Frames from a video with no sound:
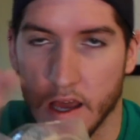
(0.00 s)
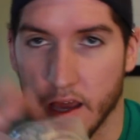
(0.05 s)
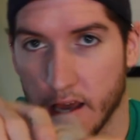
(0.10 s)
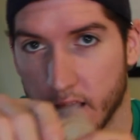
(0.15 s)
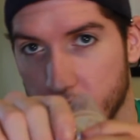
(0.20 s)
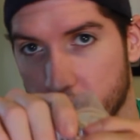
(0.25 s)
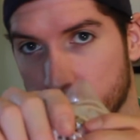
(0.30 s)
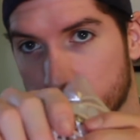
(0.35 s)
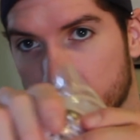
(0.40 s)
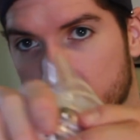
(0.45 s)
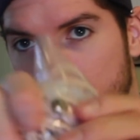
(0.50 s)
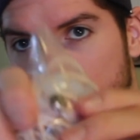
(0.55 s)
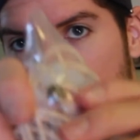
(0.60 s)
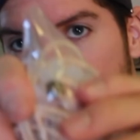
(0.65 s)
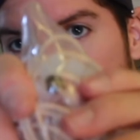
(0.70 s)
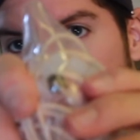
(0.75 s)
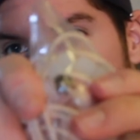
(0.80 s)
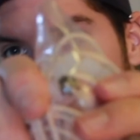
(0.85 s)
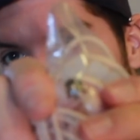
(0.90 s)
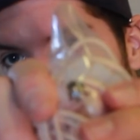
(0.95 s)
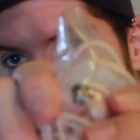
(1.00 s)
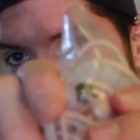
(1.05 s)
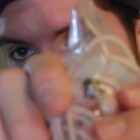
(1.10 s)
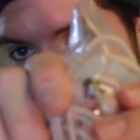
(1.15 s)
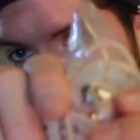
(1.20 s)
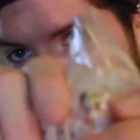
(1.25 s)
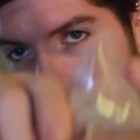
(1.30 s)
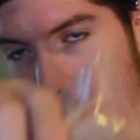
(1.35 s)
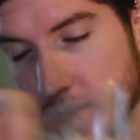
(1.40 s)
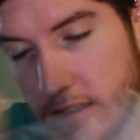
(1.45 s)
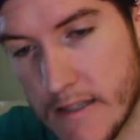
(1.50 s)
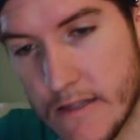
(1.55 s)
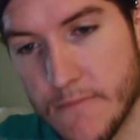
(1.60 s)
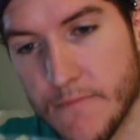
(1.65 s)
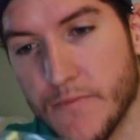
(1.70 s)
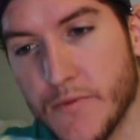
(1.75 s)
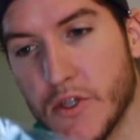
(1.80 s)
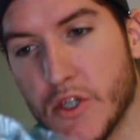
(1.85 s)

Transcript: And some spare magnets.